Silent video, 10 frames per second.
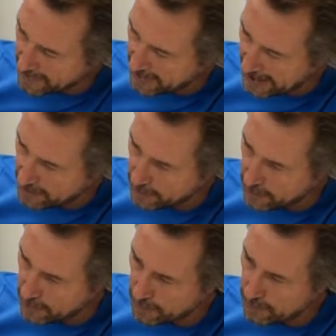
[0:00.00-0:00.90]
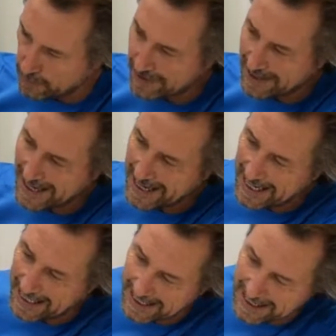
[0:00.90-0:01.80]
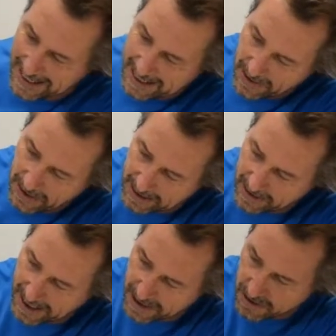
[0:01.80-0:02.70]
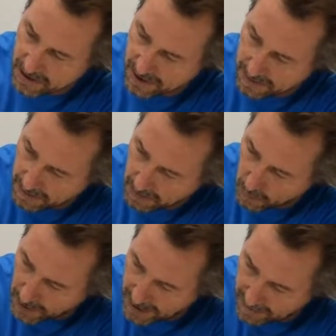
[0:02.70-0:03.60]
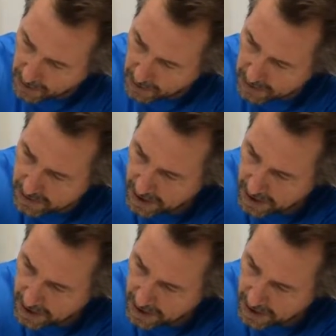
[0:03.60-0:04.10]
they do retain the texture where they're used.